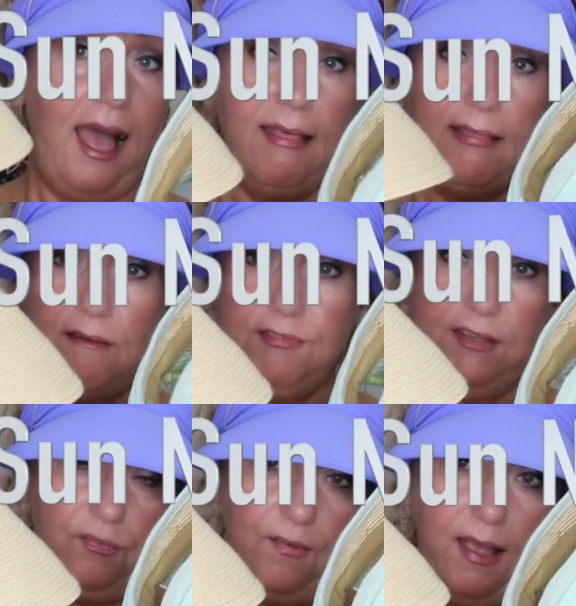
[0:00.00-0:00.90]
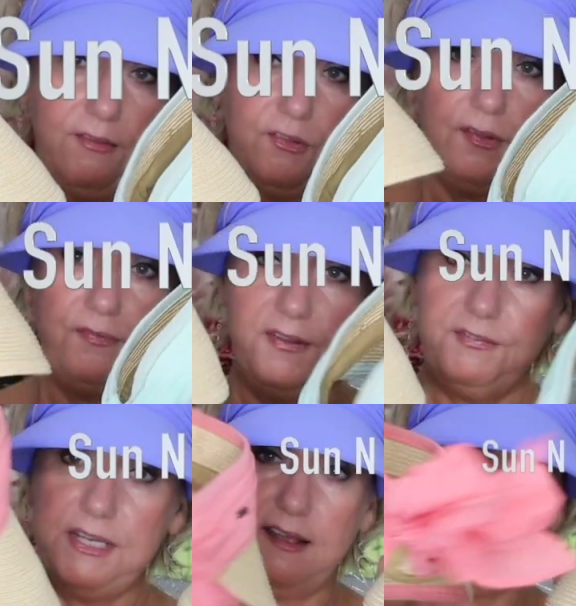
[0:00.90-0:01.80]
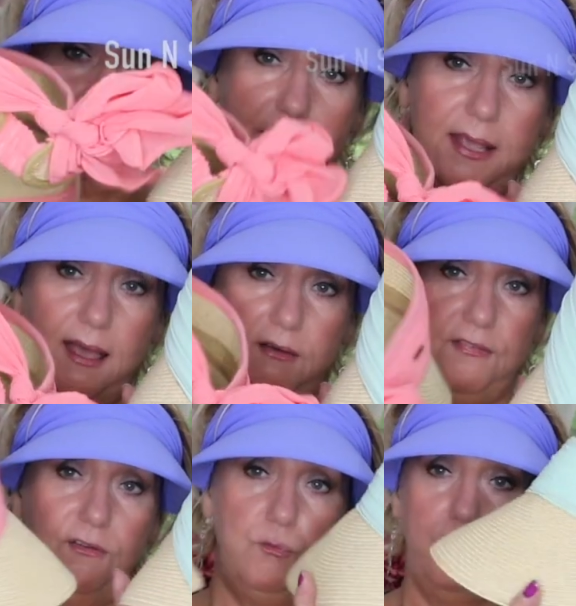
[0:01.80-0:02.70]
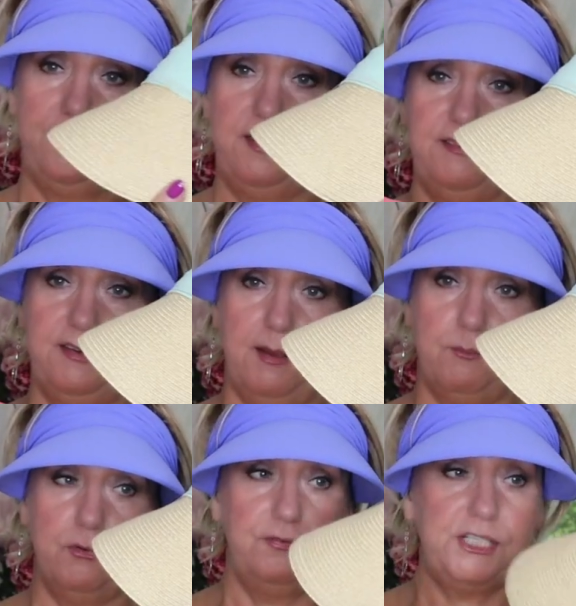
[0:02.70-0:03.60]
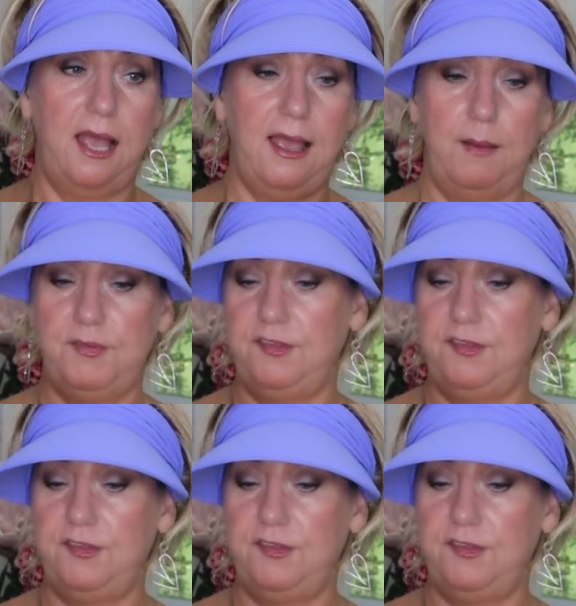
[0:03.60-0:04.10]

I love these vises. 50 SPF. I've worn these a number of times.